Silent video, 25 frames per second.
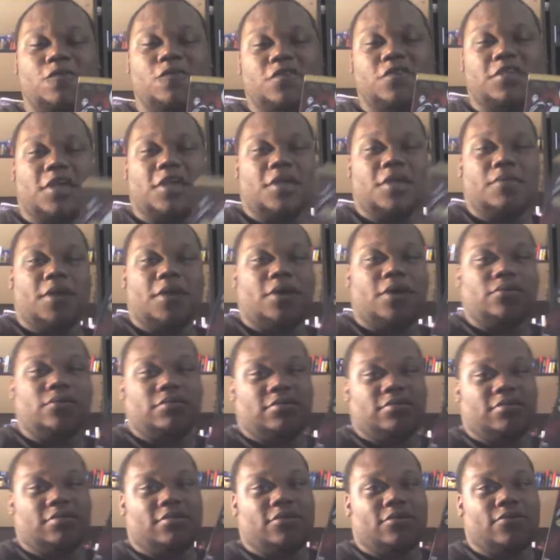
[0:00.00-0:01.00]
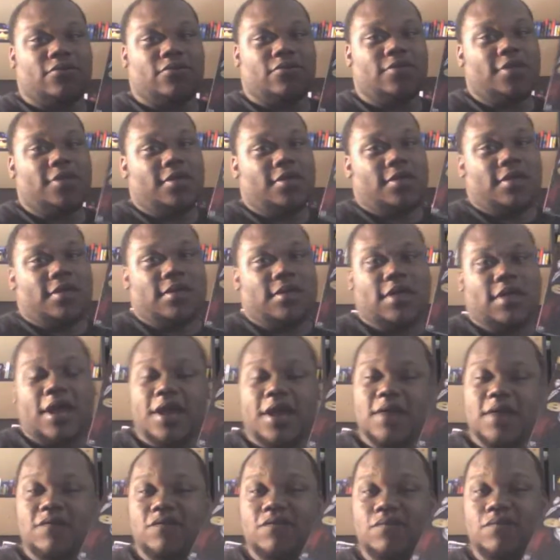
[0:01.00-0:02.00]
came out, so
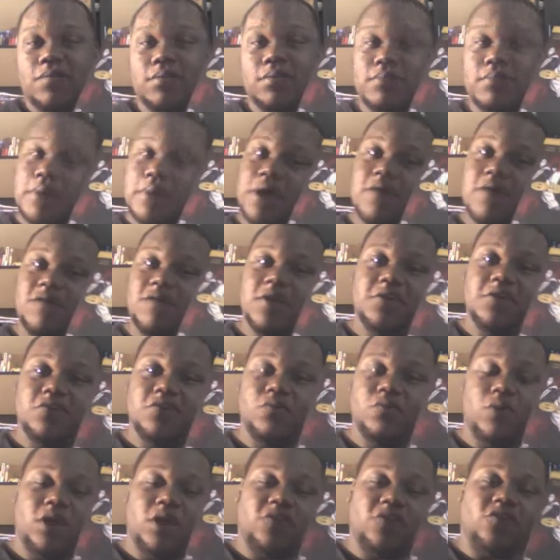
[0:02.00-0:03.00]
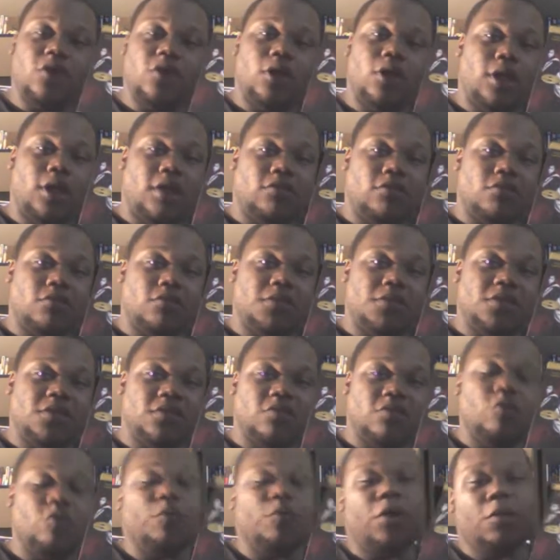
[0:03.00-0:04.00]
I've I have yet to watch All Eyez on Me, the
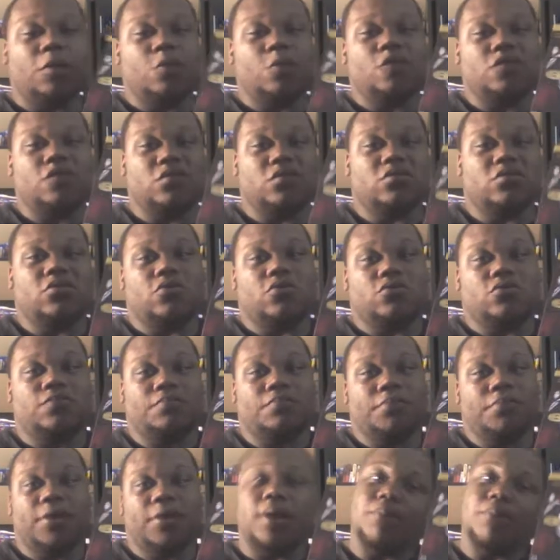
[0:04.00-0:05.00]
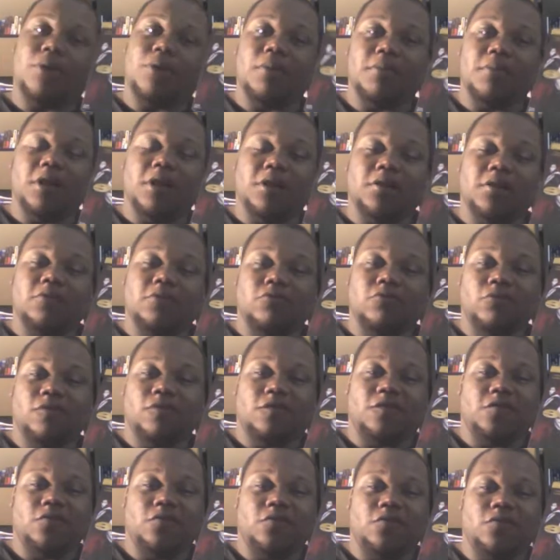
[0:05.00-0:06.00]
Tupac movie, so but I'm probably not gonna do a
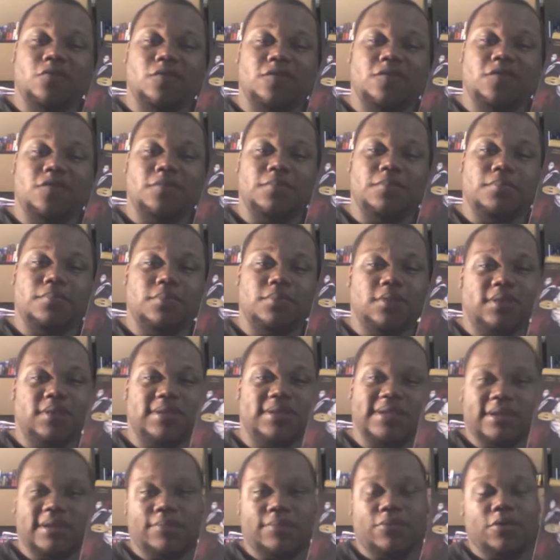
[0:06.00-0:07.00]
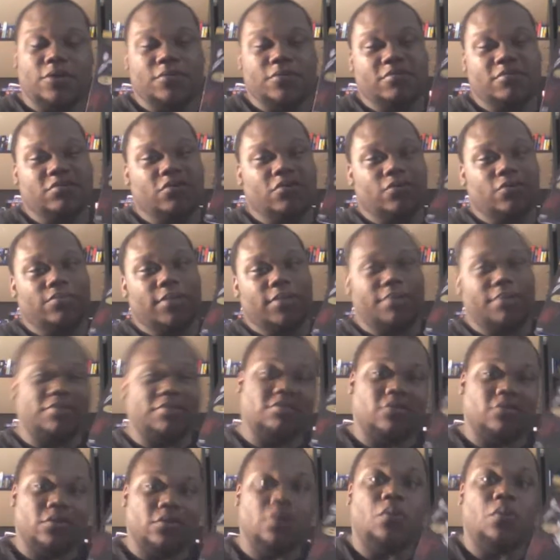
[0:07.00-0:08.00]
review of it, but I'm probably still I'm
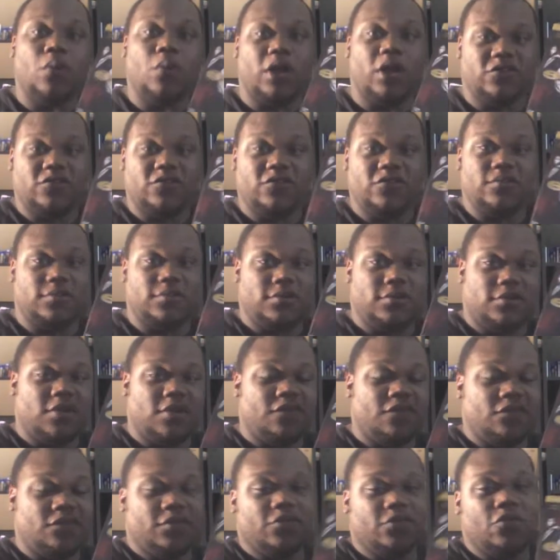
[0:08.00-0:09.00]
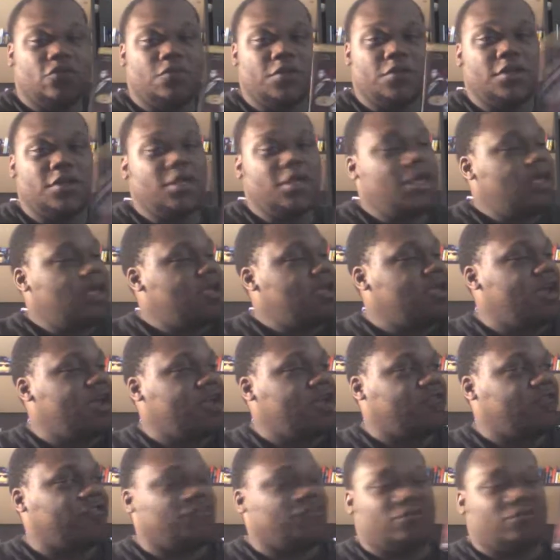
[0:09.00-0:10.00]
still gonna watch it, definitely though. But
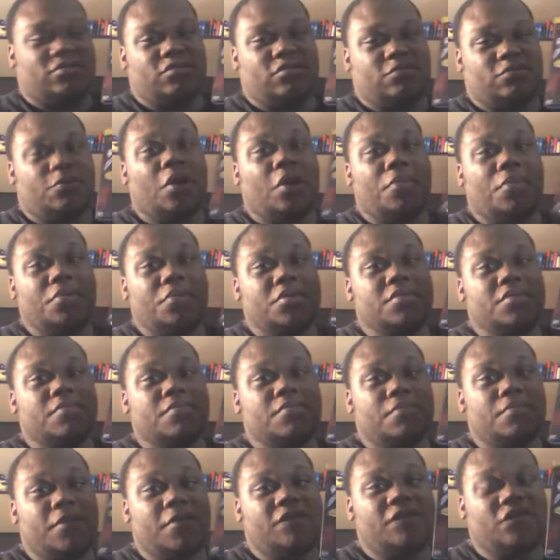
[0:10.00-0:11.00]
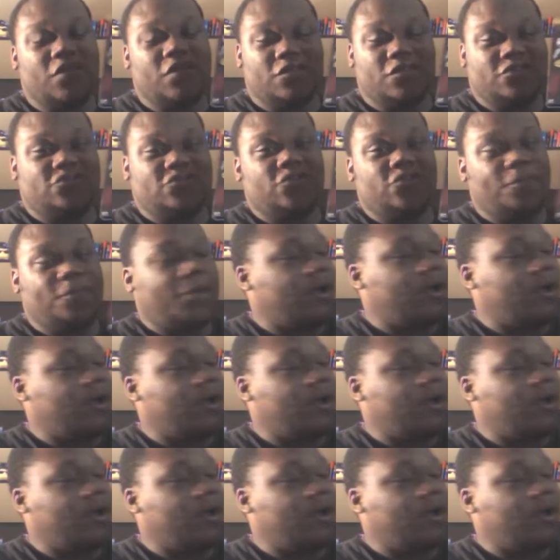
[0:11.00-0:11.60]
yeah, Juice. This is probably my favorite Tupac